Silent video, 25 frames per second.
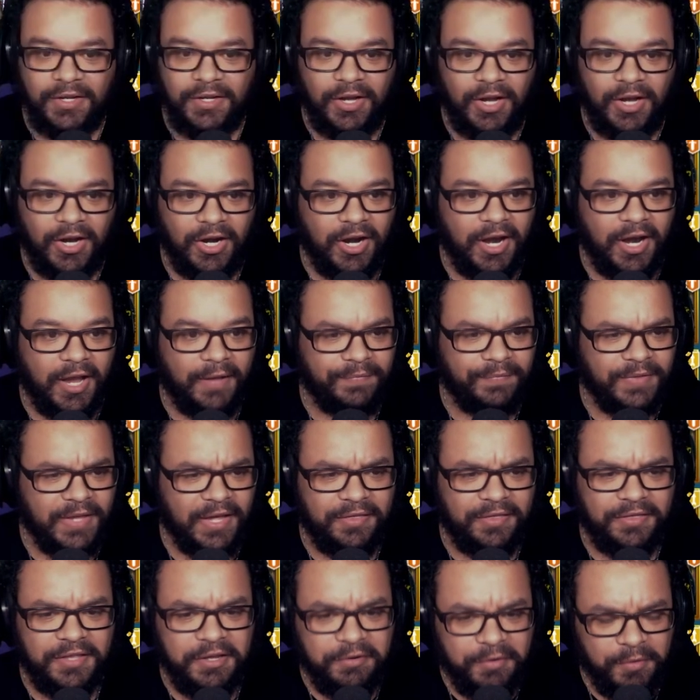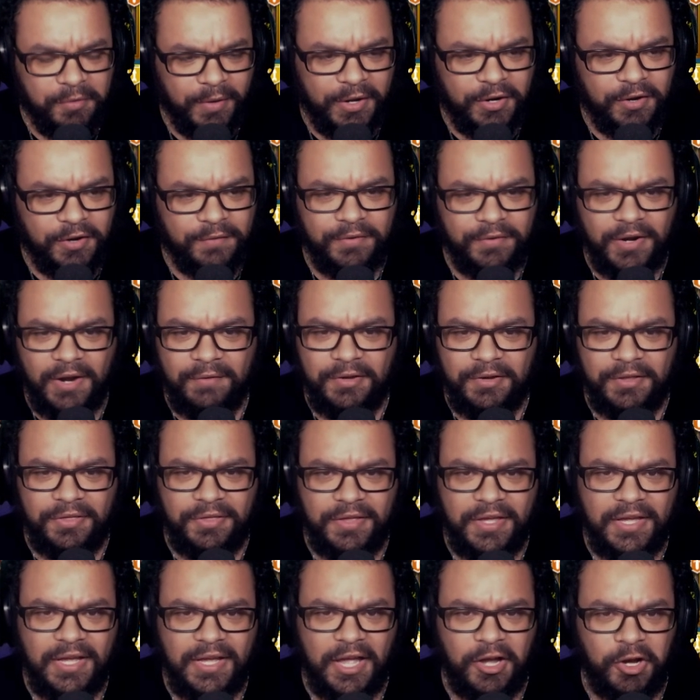All right, I think we went over
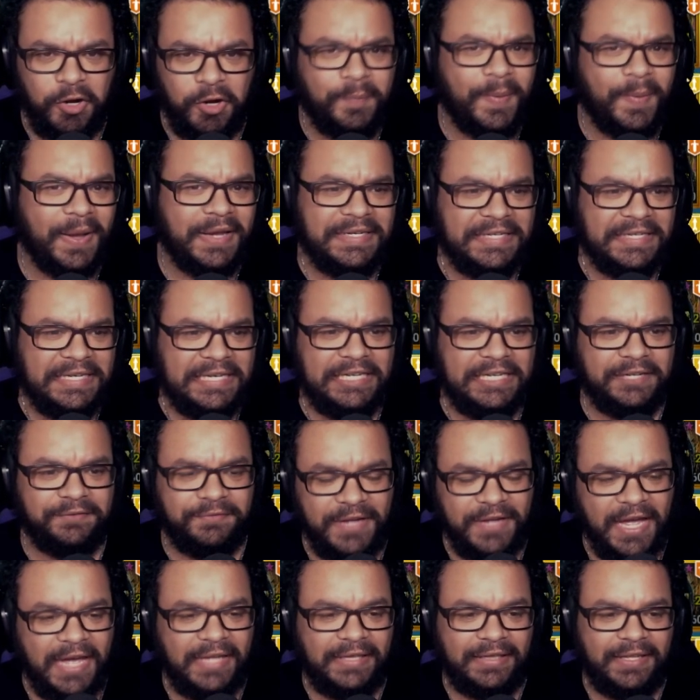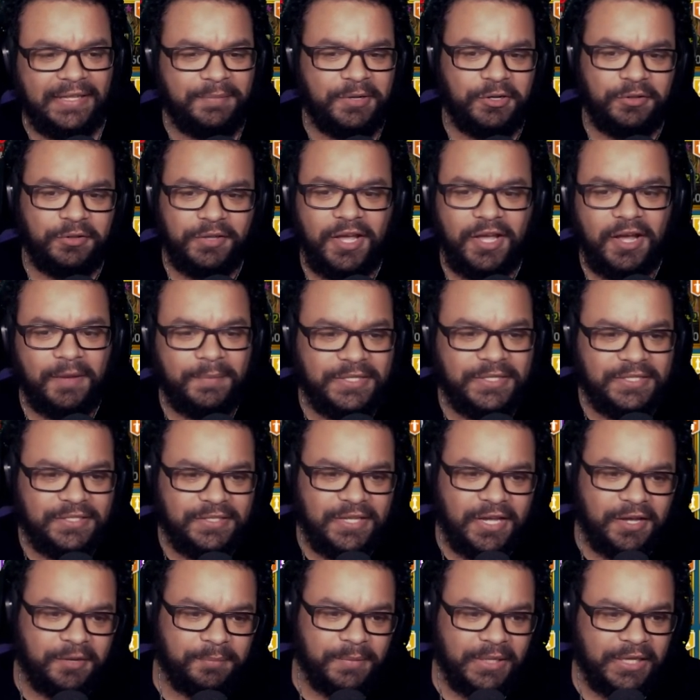everything. I hope I did. If not, let me know in the comments
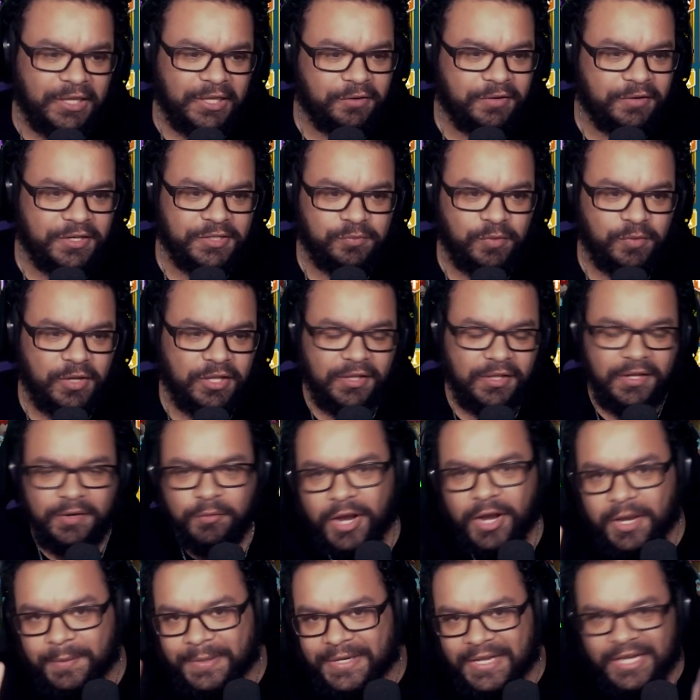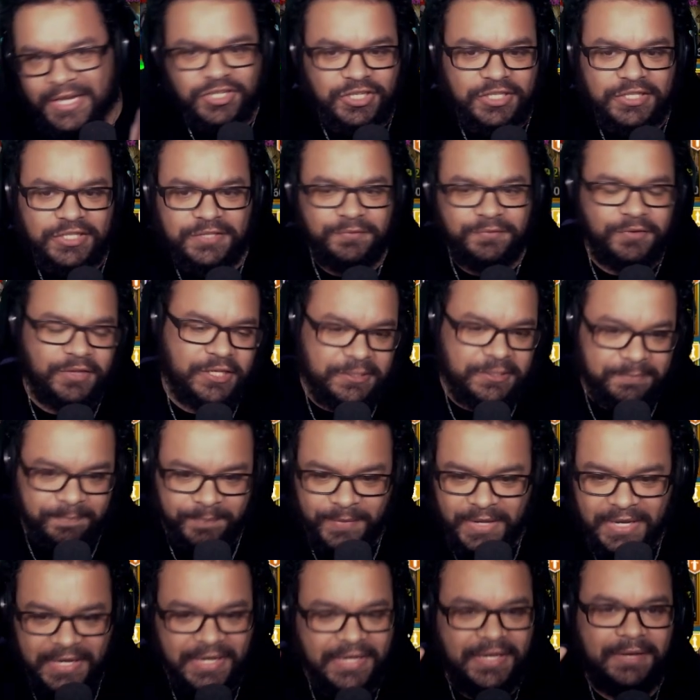down below as well. Any recommendations for this
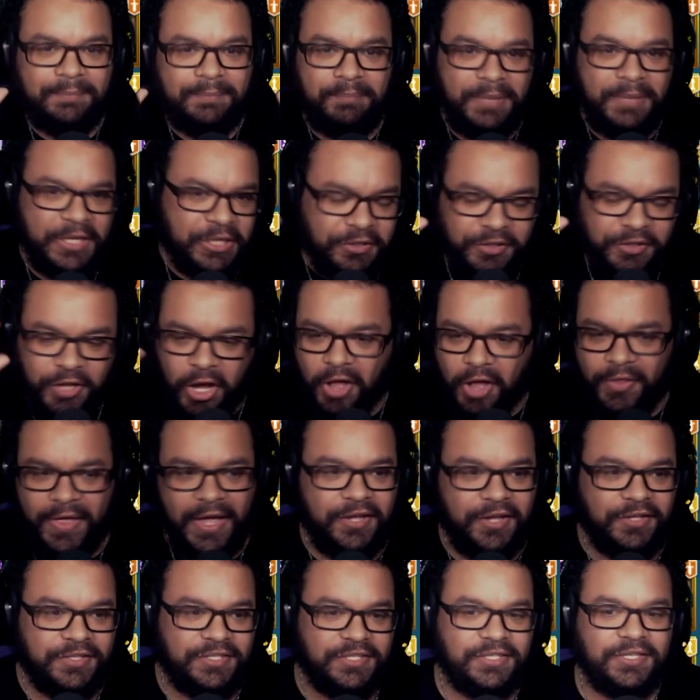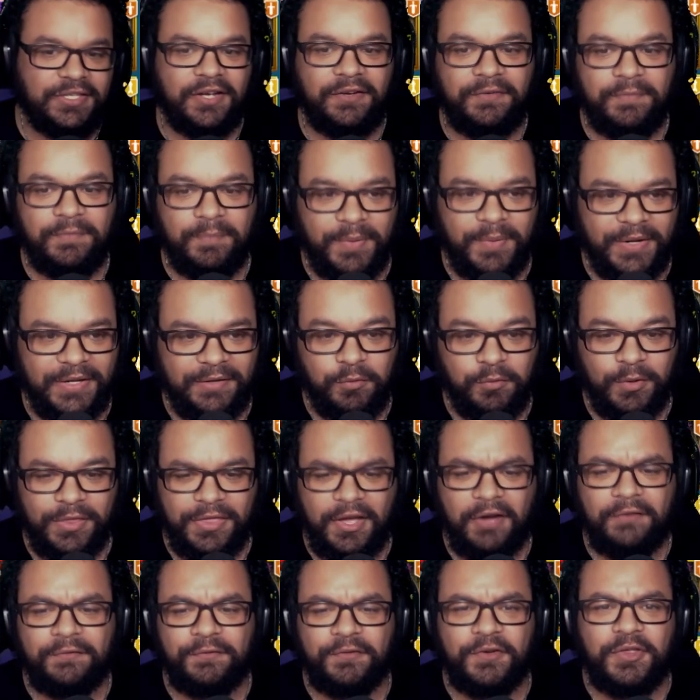build, all that good stuff. But
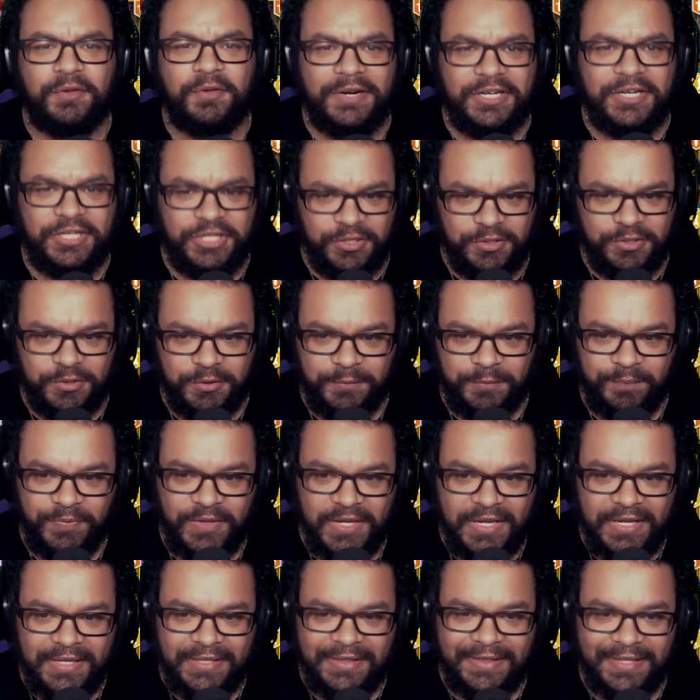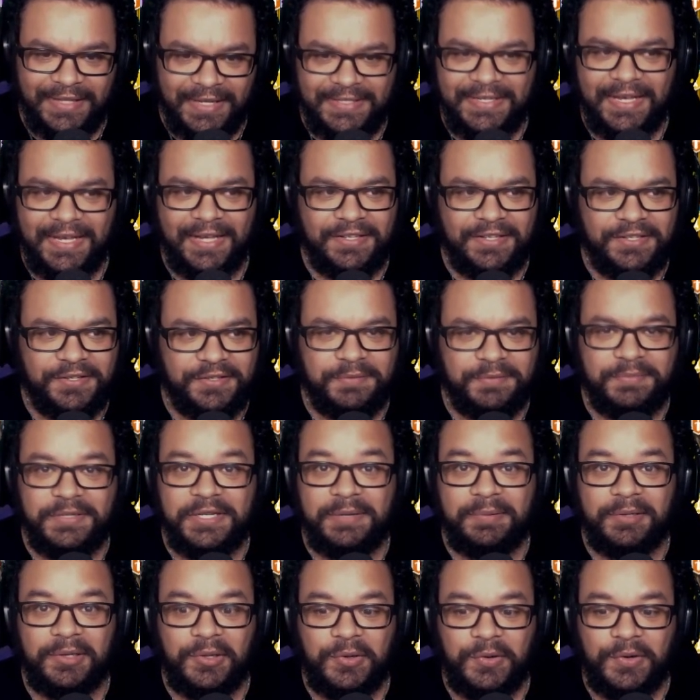without further ado, let's get into some
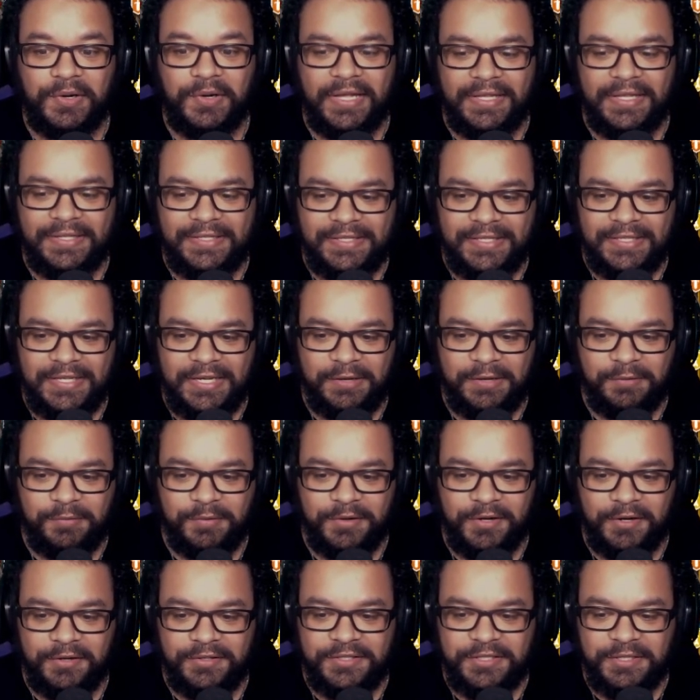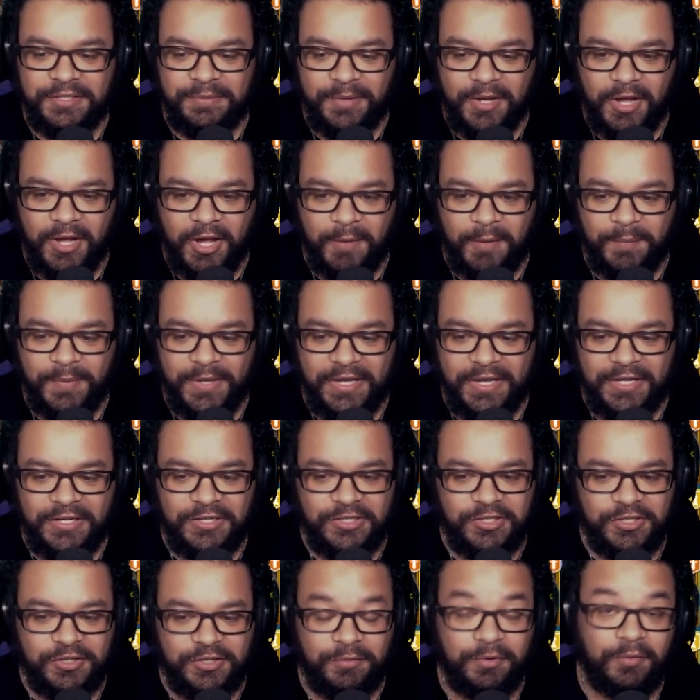Demon Lord and see what our team comp can
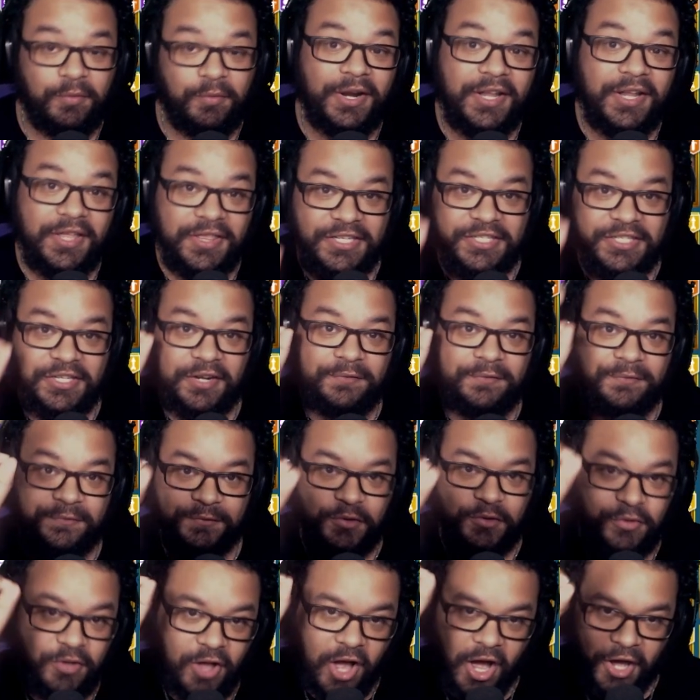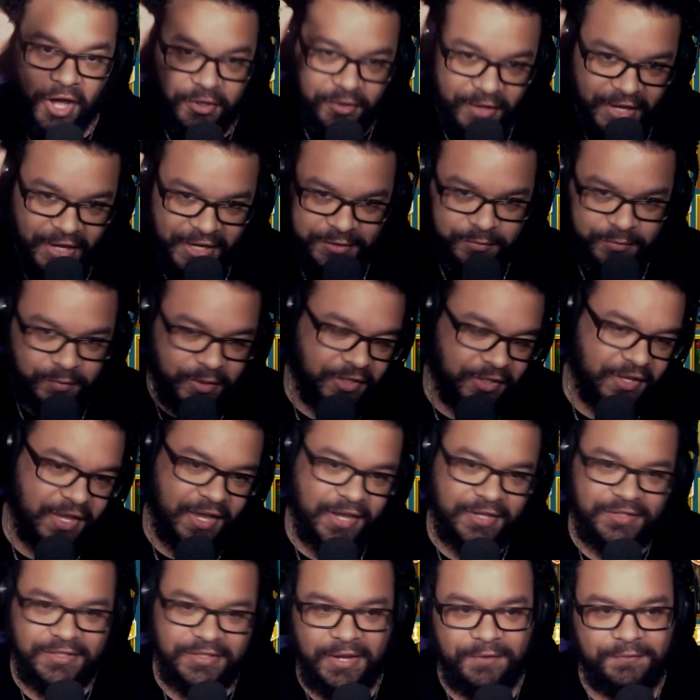do. We're running this on full auto as well,
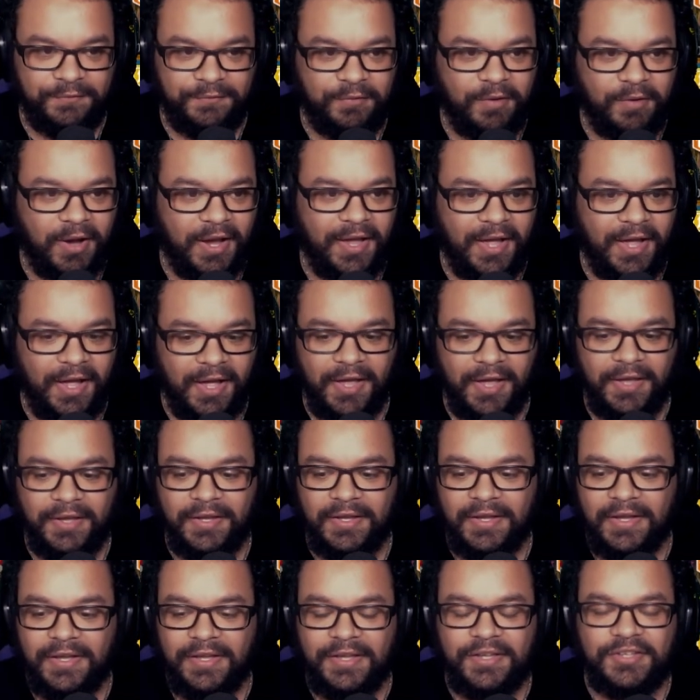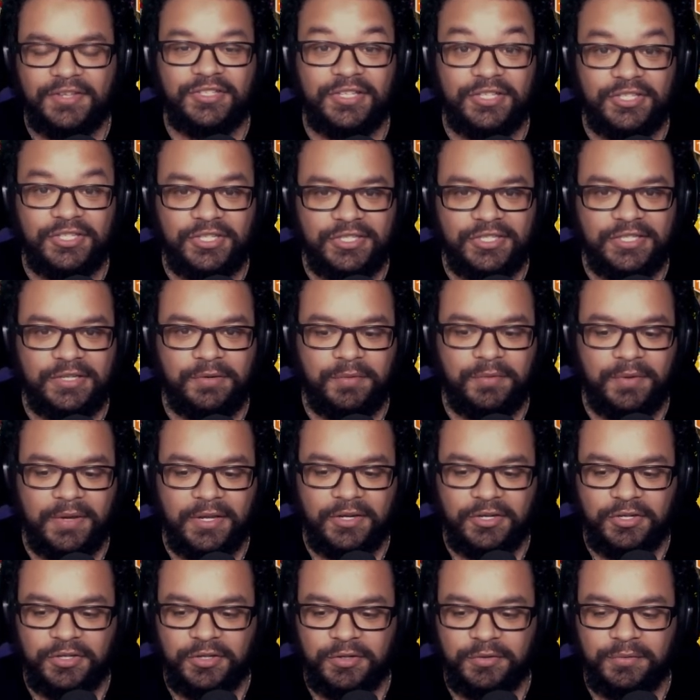guys, FYI. So let's just see what we can
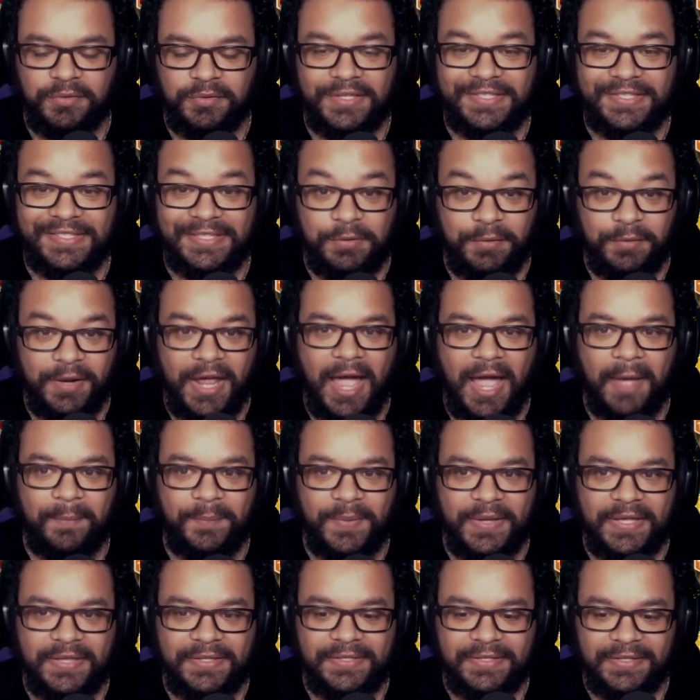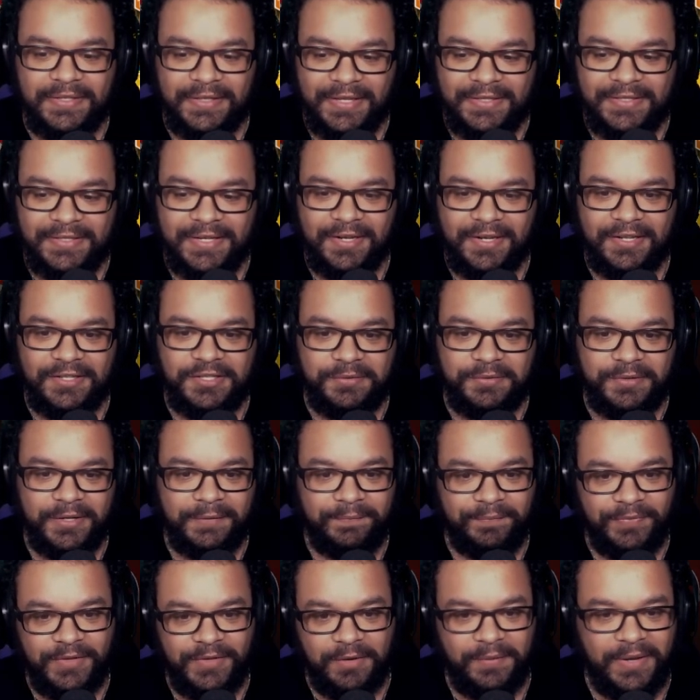do. Let's see what happens and let's get into it.
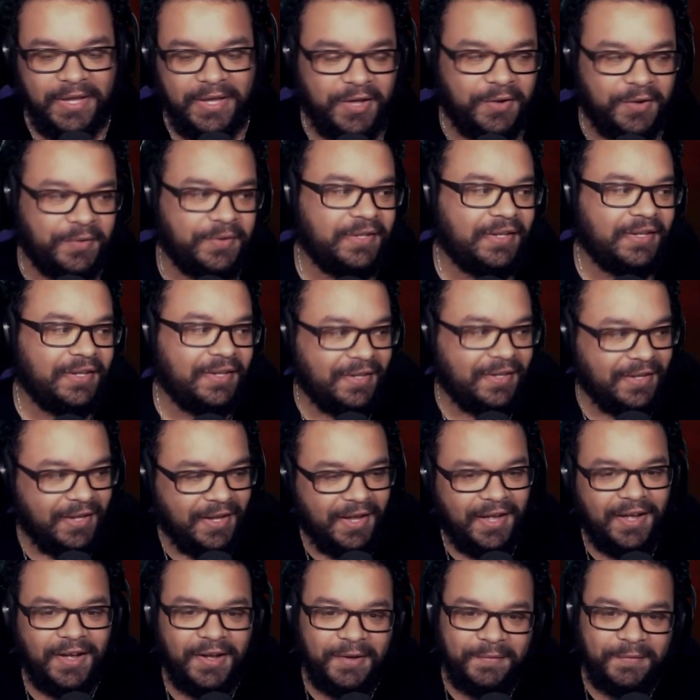Here we go. Oh